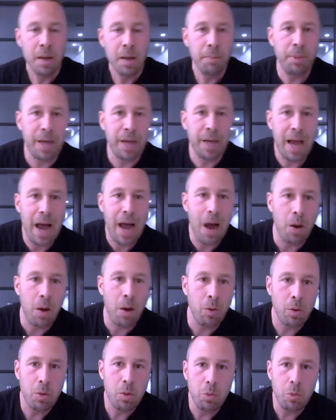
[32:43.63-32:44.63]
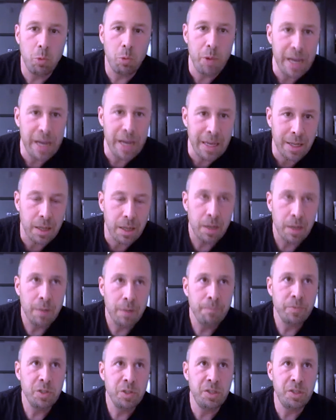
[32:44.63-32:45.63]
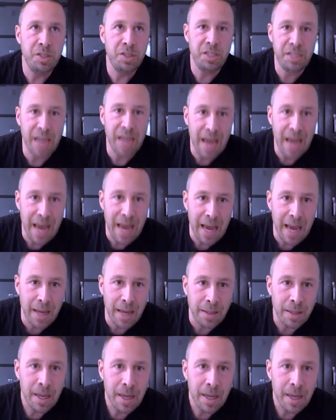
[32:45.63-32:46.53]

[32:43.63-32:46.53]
But how weak, sad,